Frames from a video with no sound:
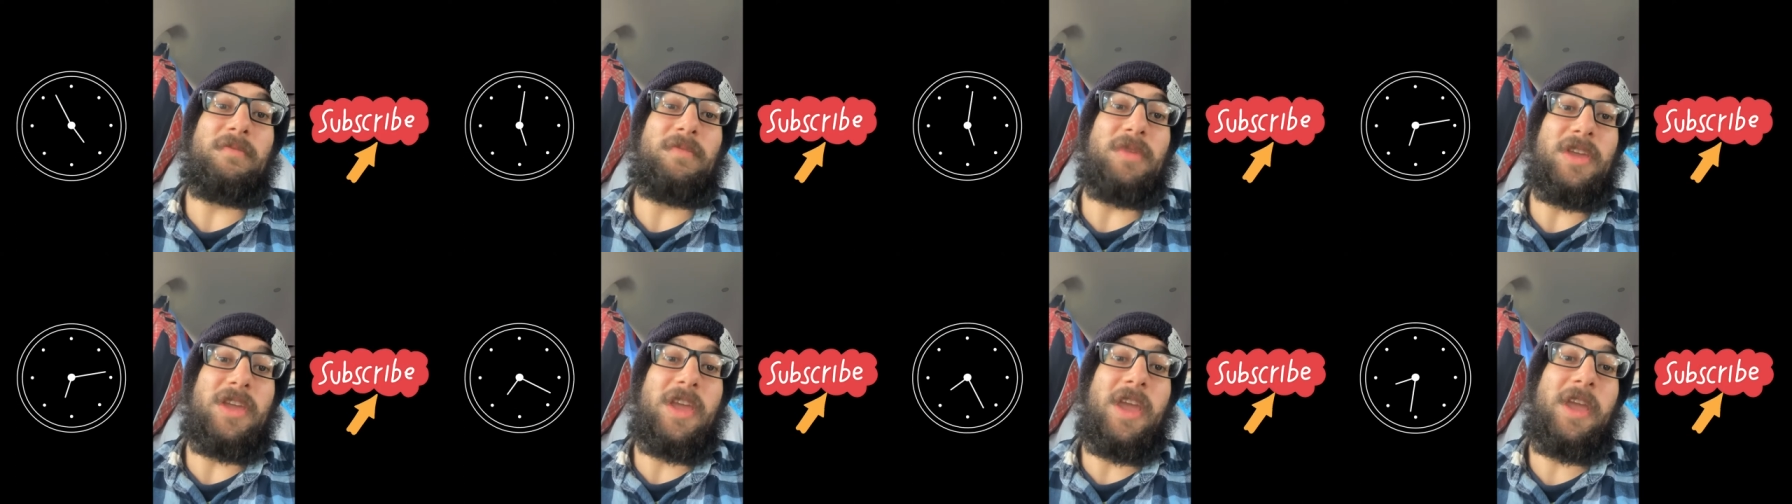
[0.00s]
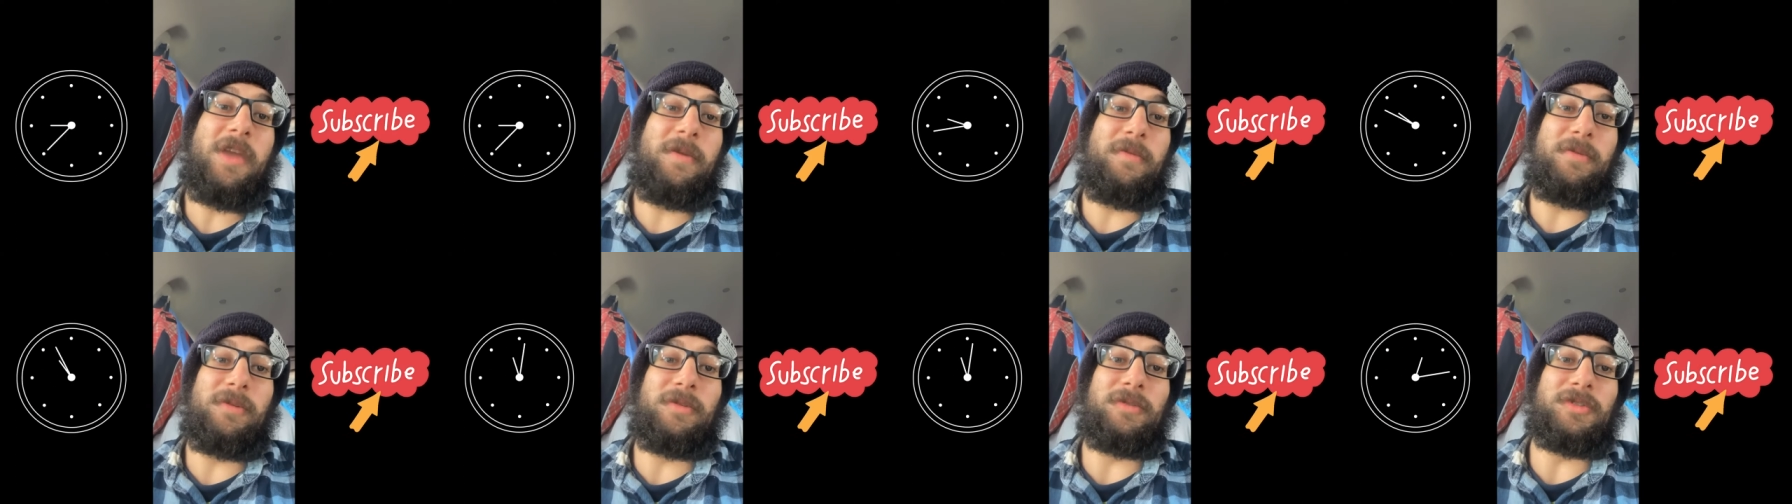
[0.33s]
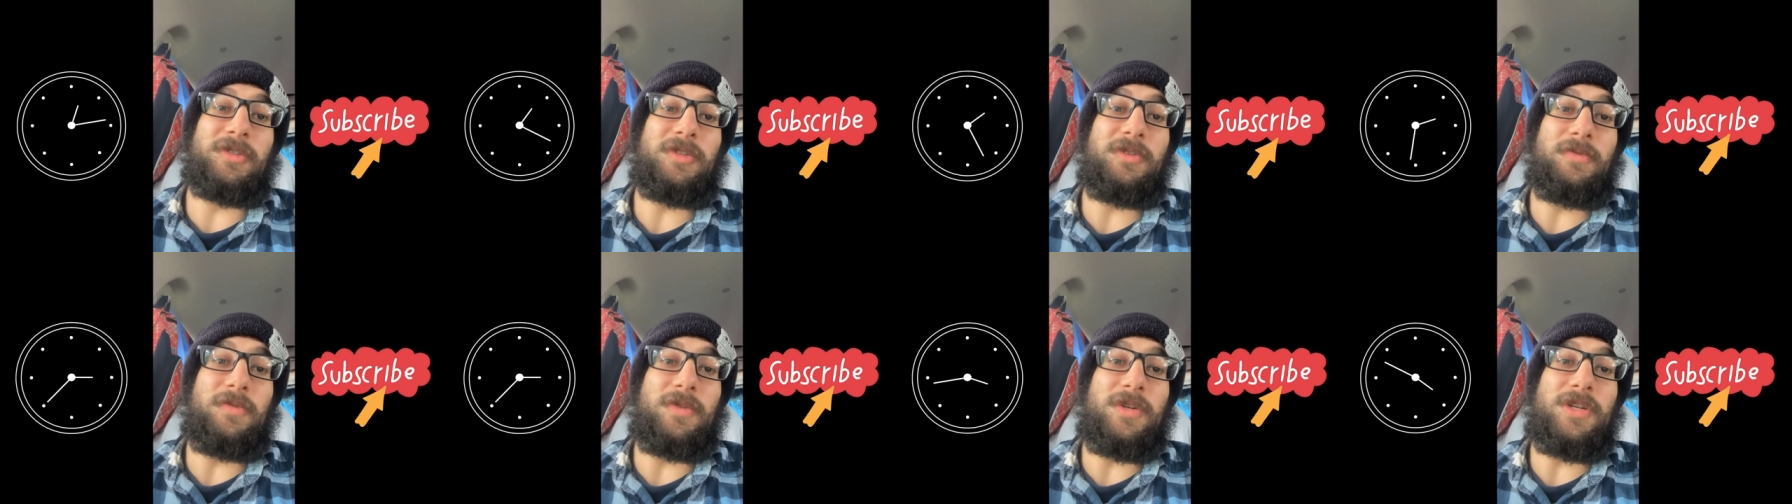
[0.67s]
be able
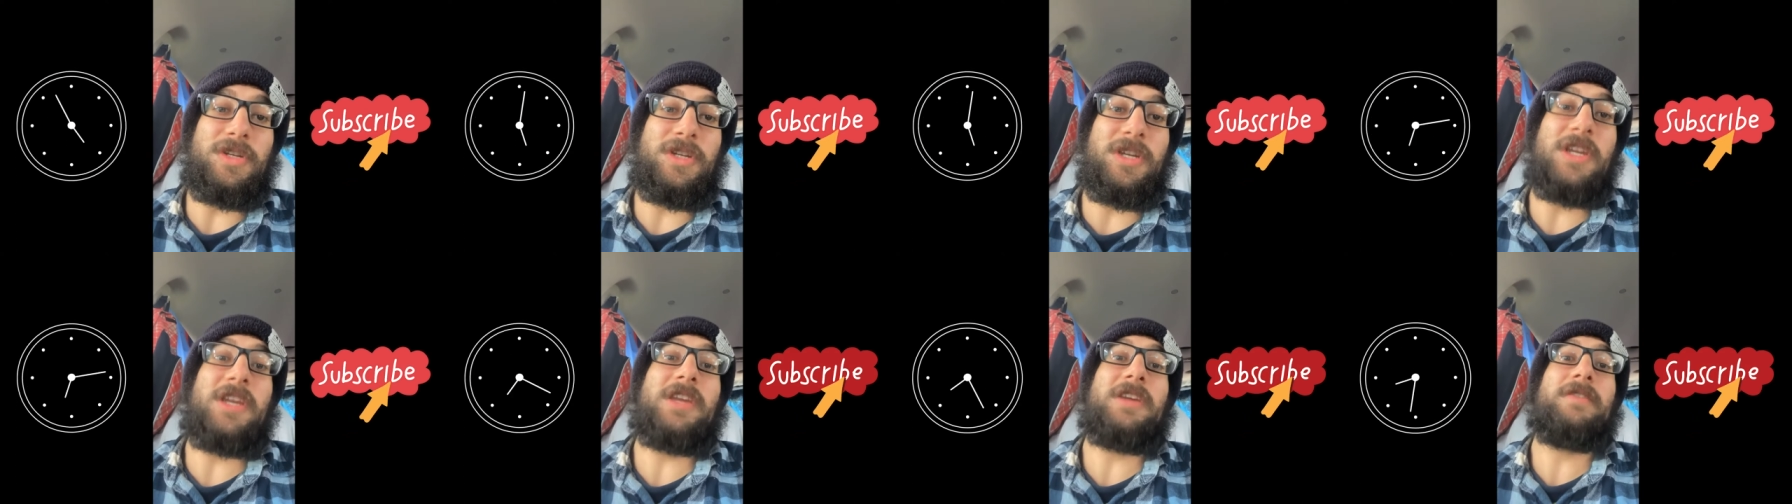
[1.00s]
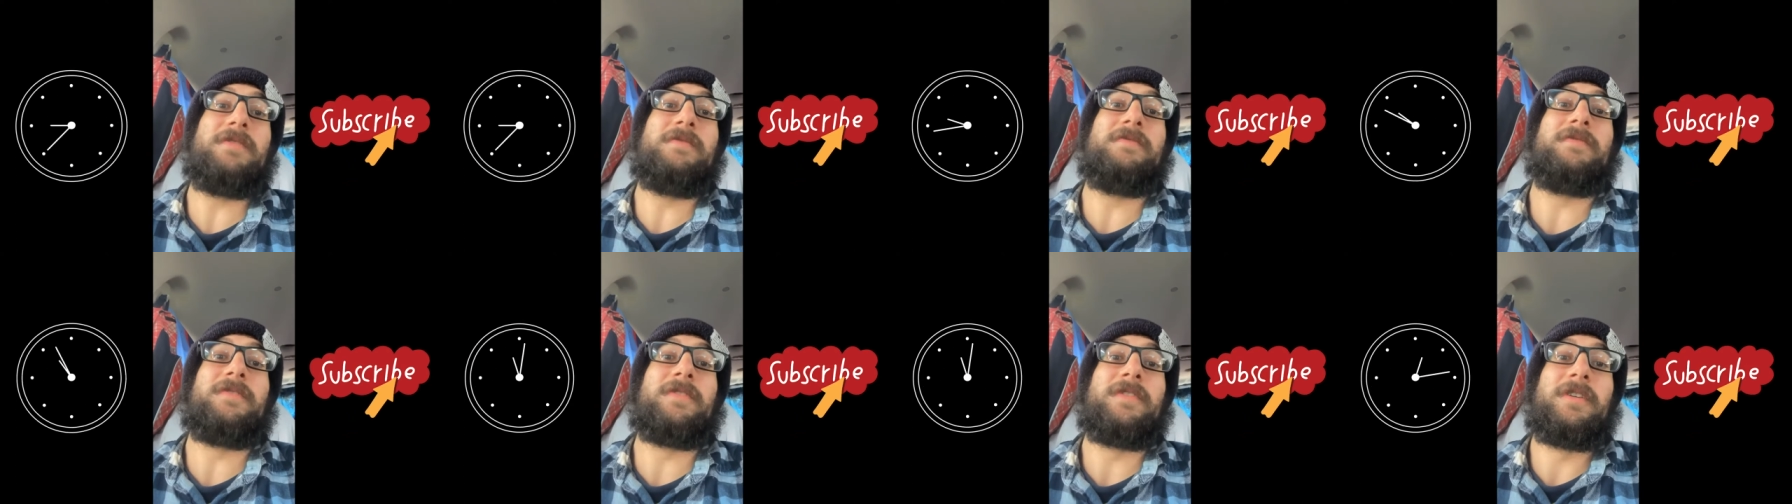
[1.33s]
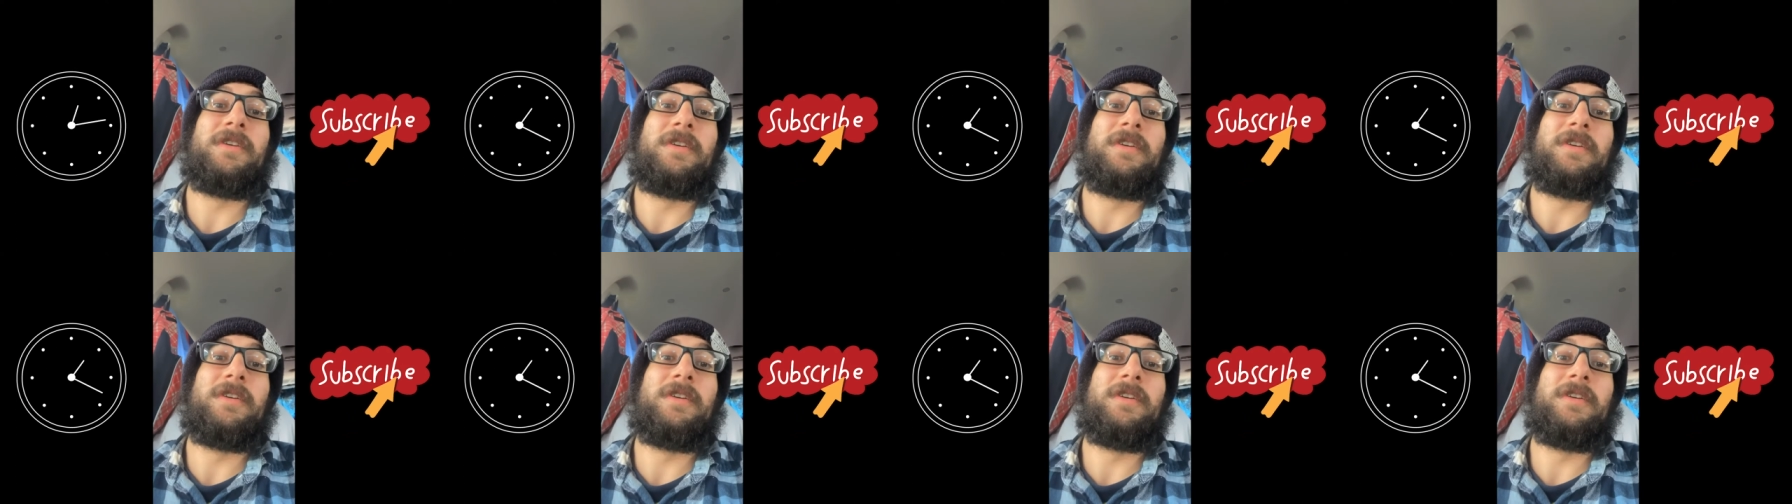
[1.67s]
to achieve,